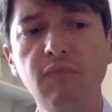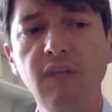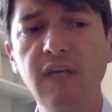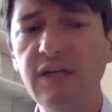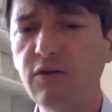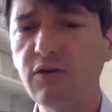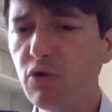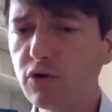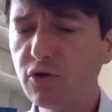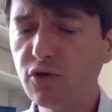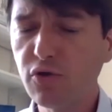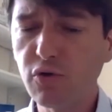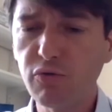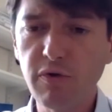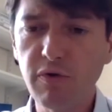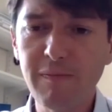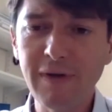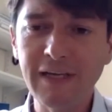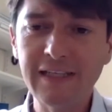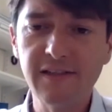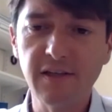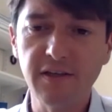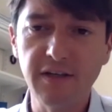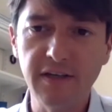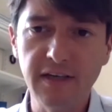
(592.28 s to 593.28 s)
It also
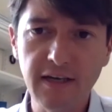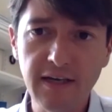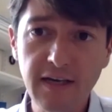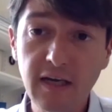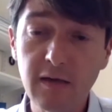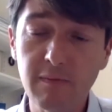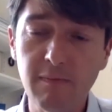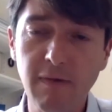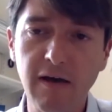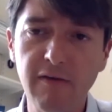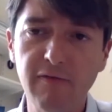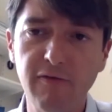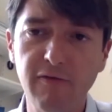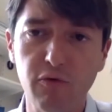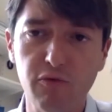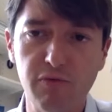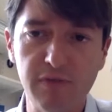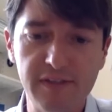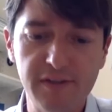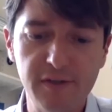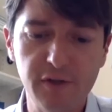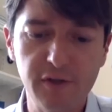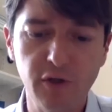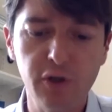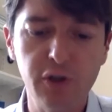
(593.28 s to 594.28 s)
remains an enigma for
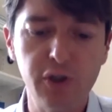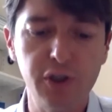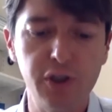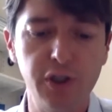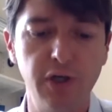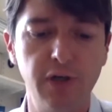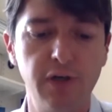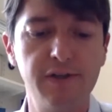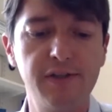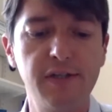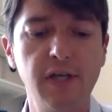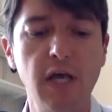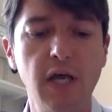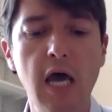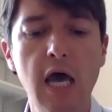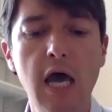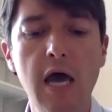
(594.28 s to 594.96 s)
researchers